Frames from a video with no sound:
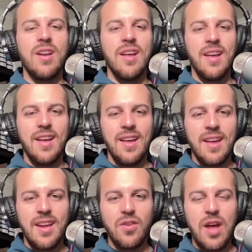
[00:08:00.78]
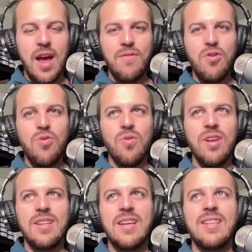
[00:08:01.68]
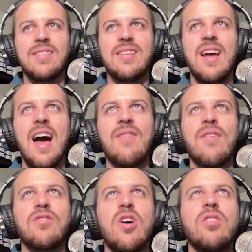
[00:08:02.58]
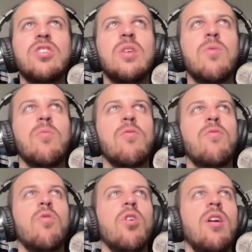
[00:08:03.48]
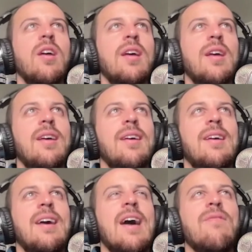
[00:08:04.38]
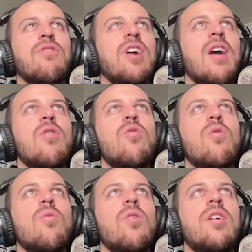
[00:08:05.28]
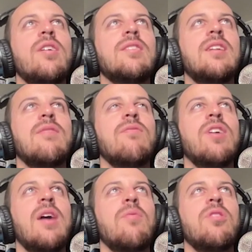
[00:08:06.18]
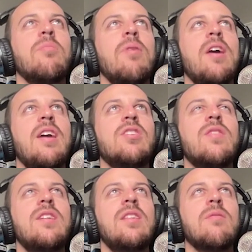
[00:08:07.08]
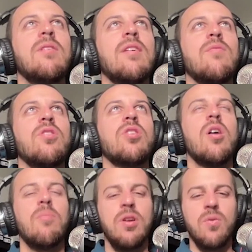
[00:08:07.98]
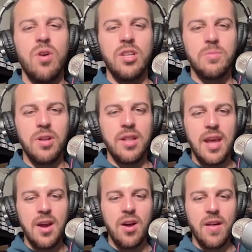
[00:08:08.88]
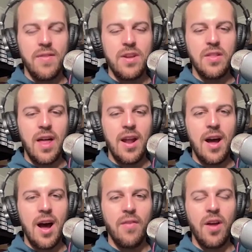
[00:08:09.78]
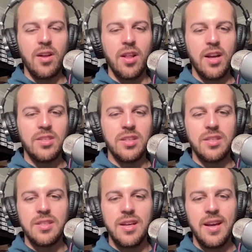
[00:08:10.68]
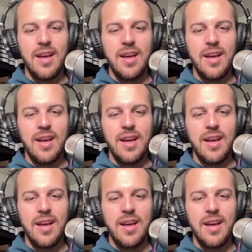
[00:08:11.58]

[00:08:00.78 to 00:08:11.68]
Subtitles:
And have you it's I've talked to someone before. I forgot who it was, and I forgot what the page, I think what the company was, but they did a lot of online lessons.